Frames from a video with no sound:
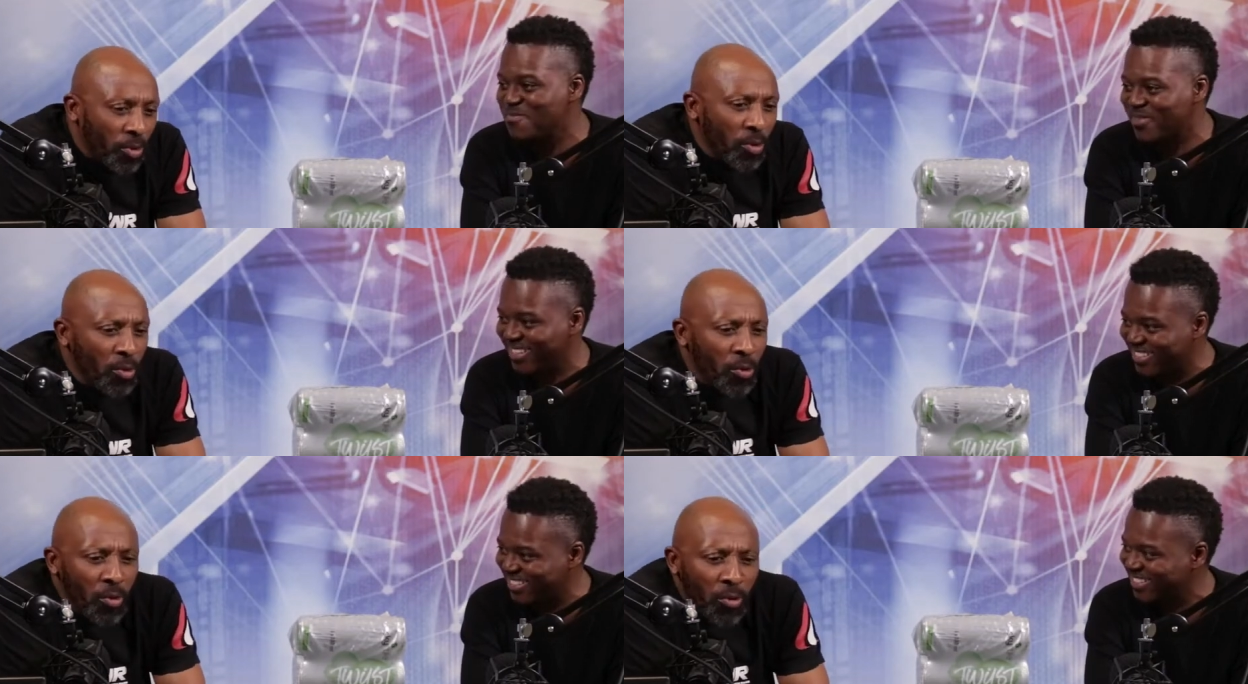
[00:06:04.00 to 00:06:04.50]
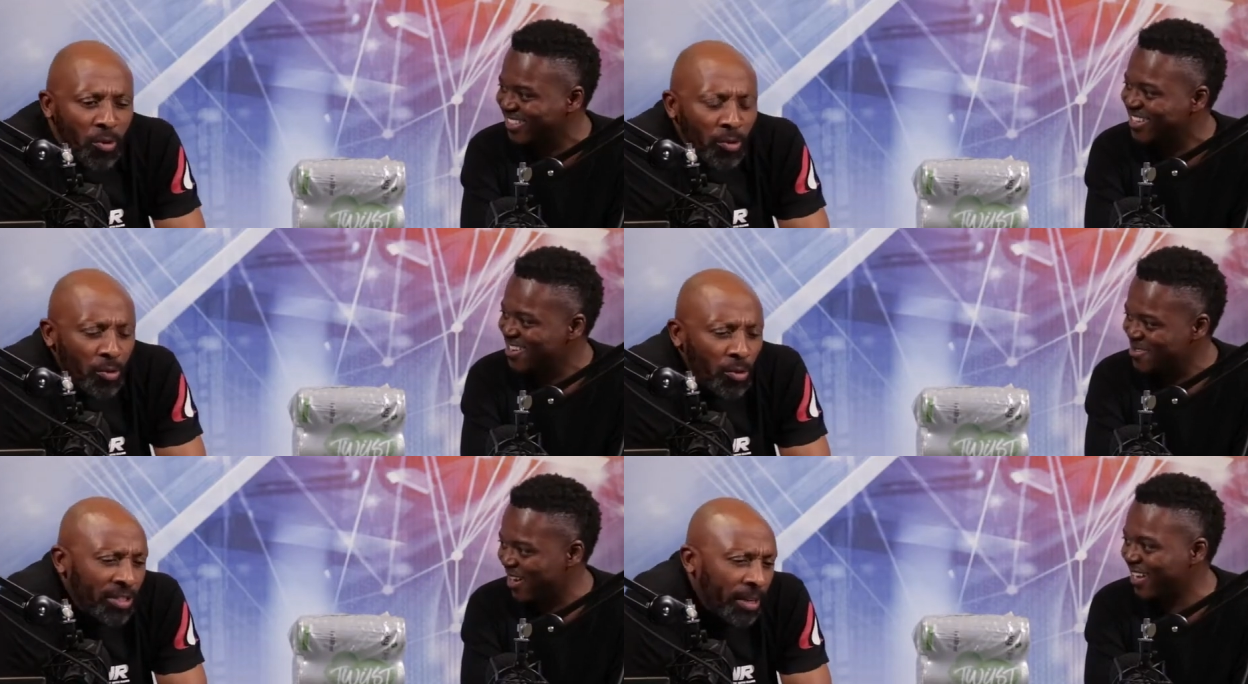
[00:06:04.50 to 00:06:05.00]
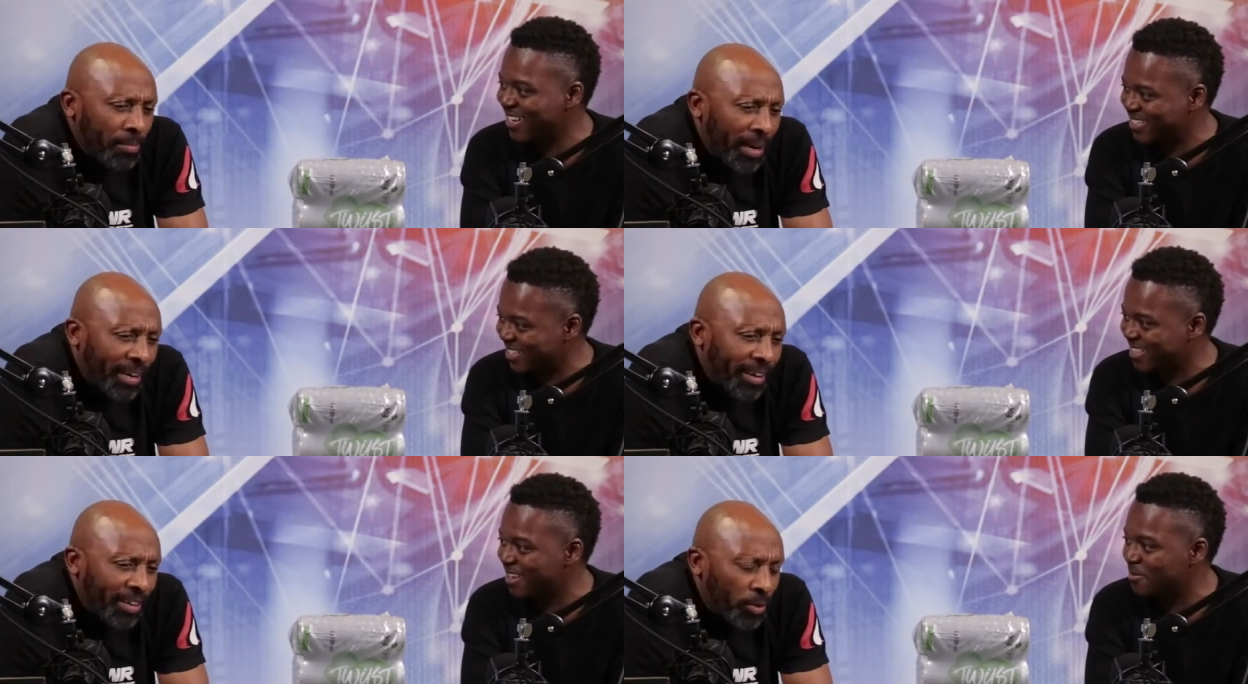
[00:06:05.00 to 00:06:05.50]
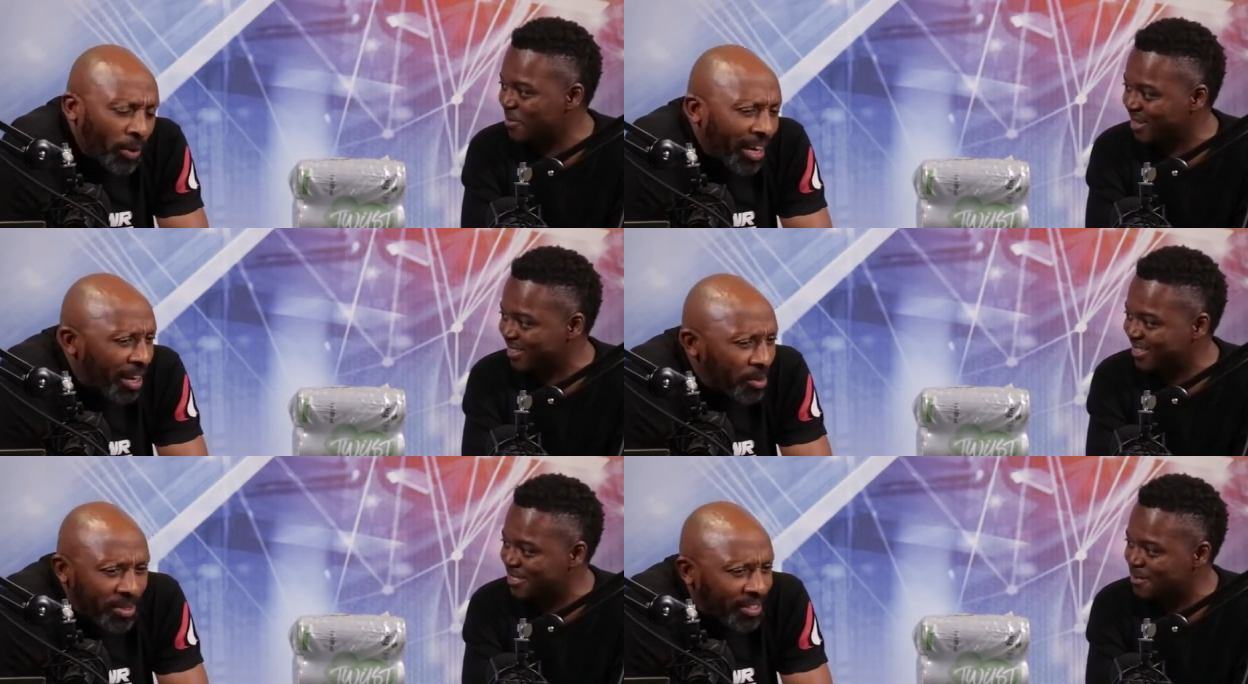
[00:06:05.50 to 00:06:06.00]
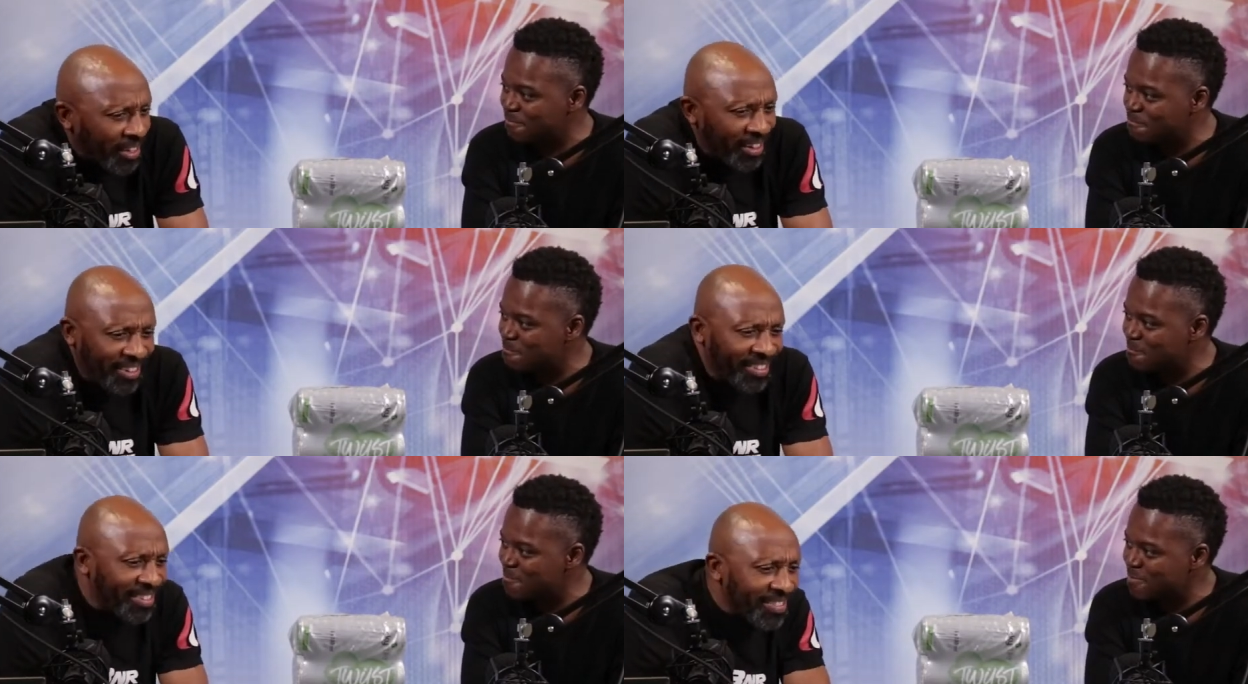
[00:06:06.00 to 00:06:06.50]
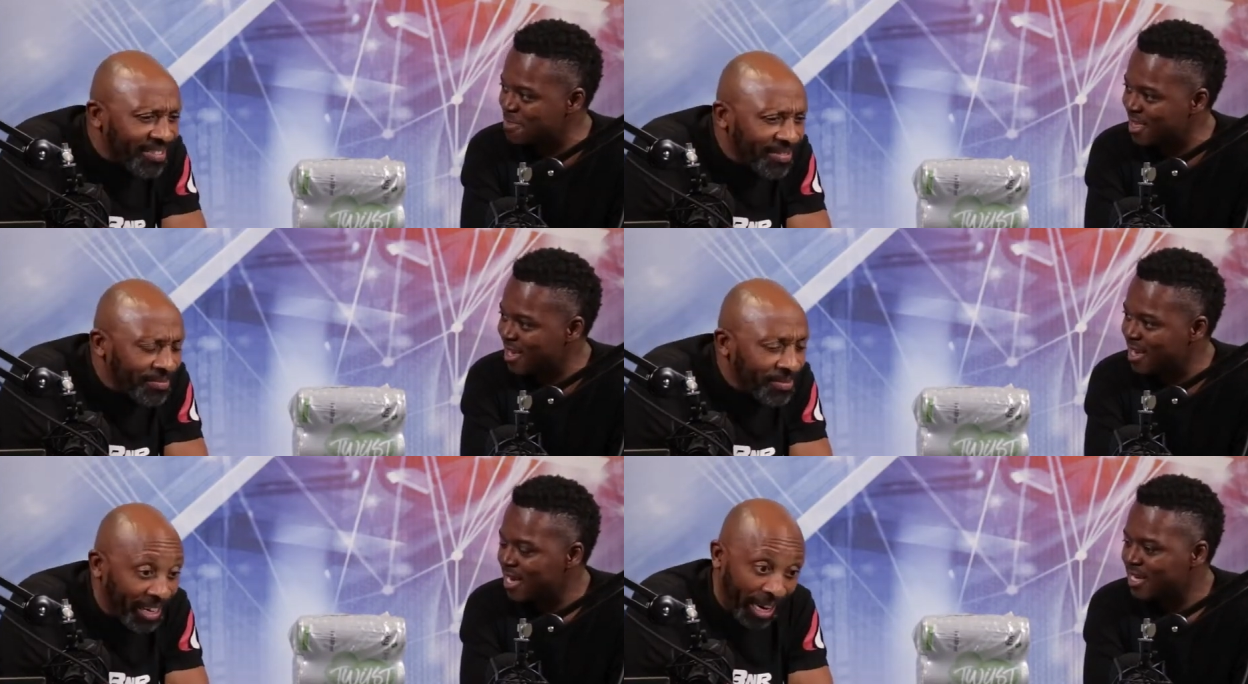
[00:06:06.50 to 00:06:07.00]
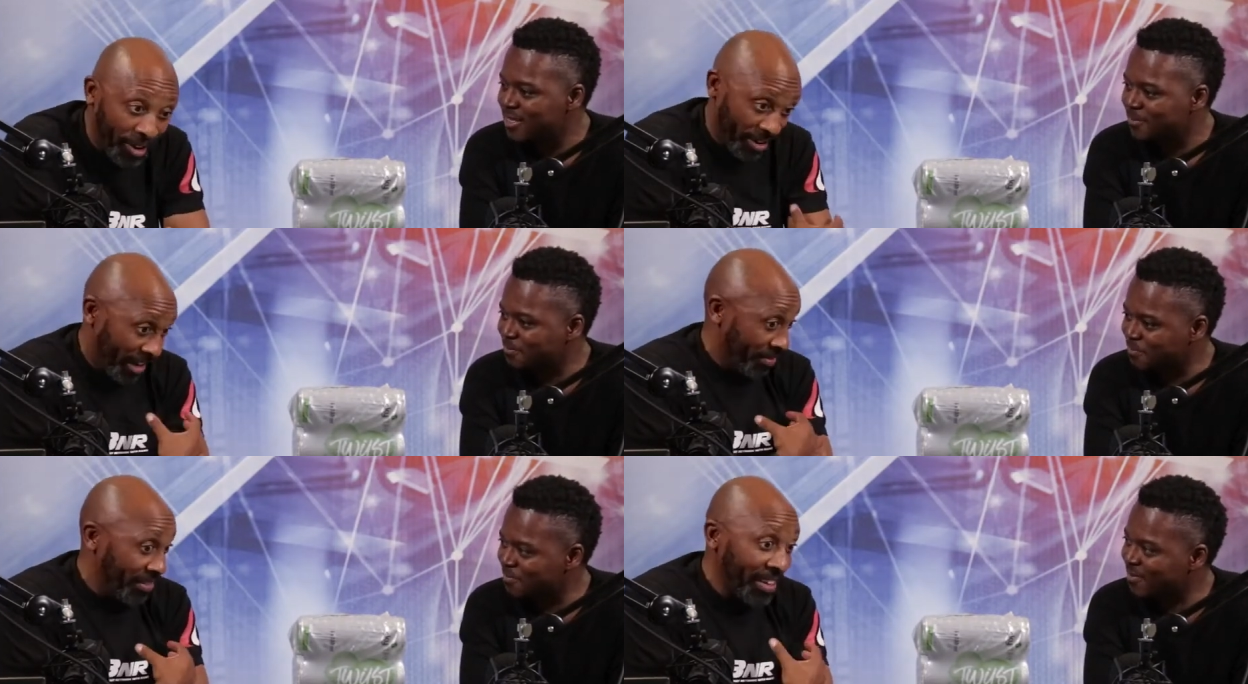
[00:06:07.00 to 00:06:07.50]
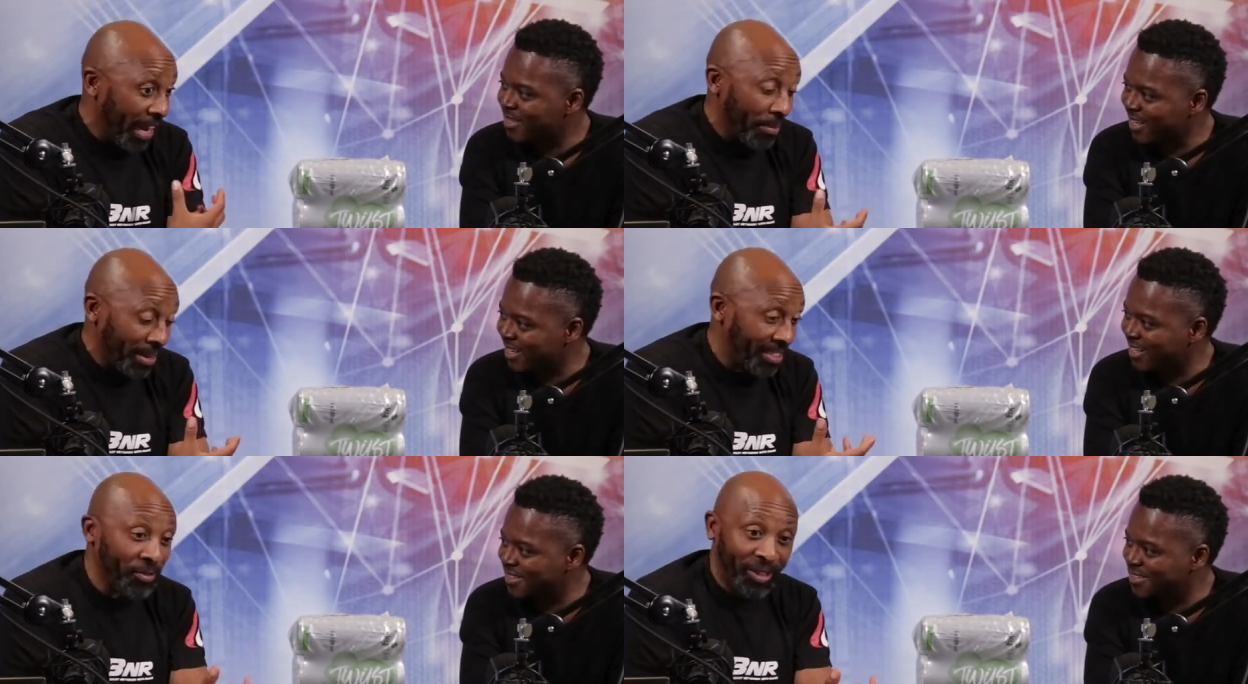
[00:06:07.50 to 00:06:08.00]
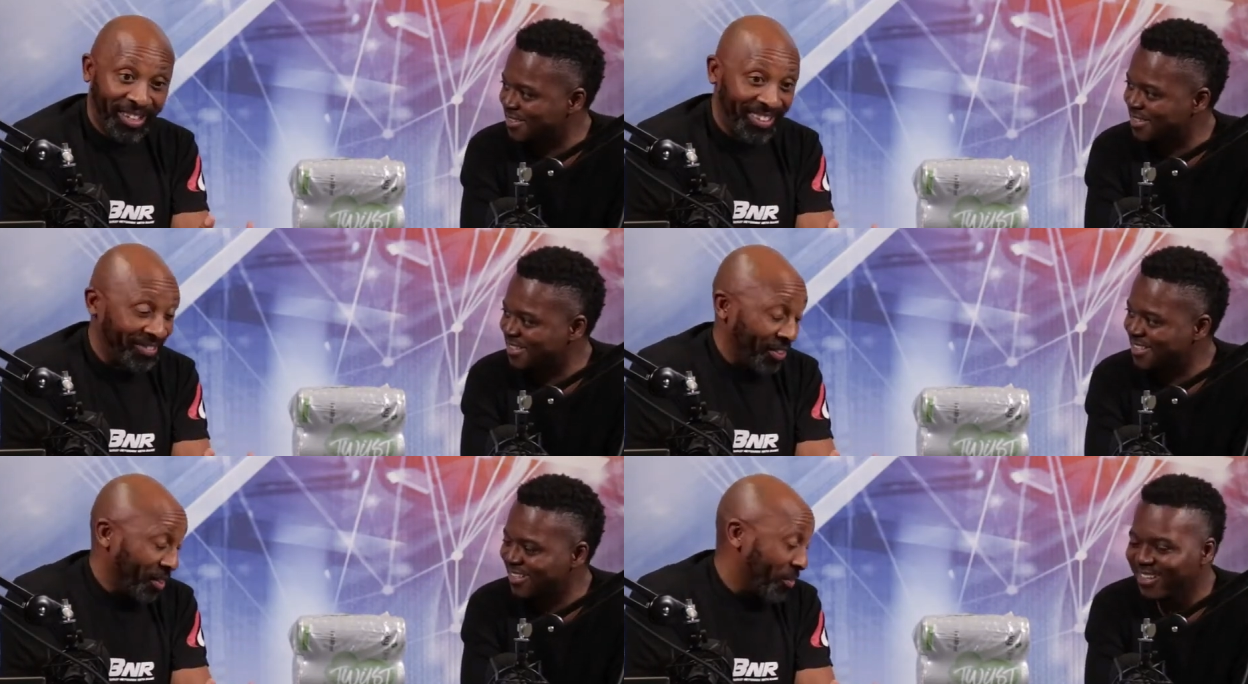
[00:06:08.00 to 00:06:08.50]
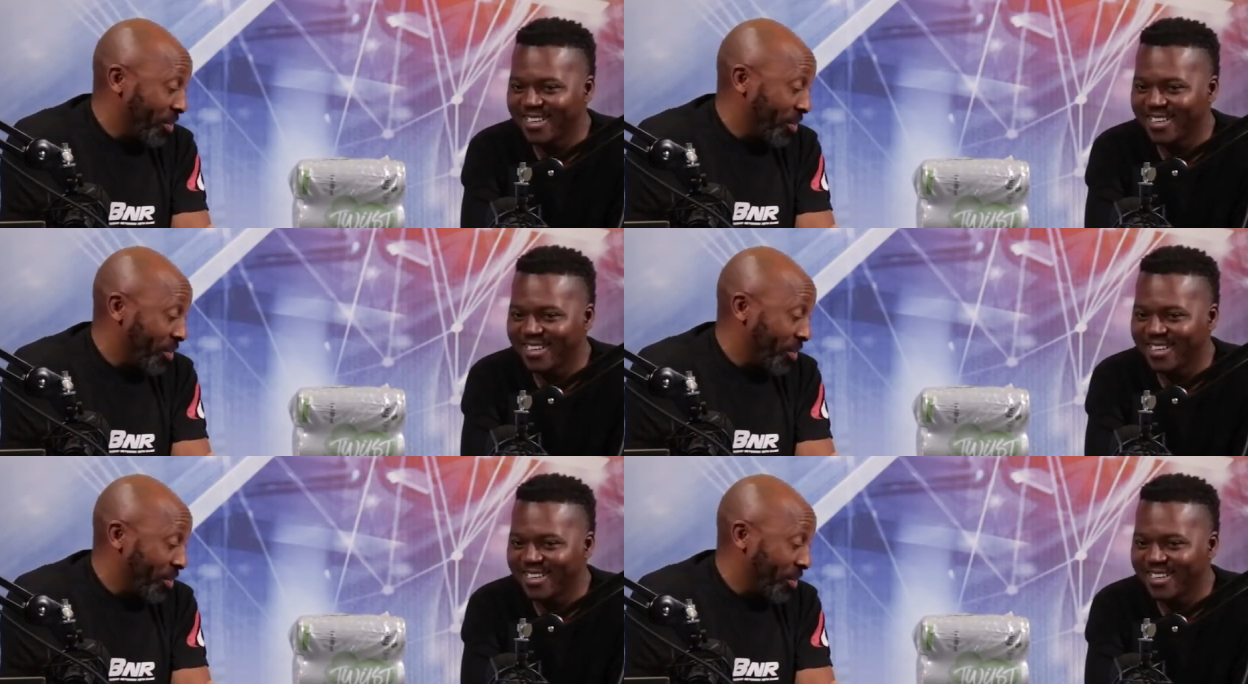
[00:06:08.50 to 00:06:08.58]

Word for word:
Speaker 1: Who, who, who's the
Speaker 2: market? Where market. are you selling? And I'm, I'm yeah. asking for the for the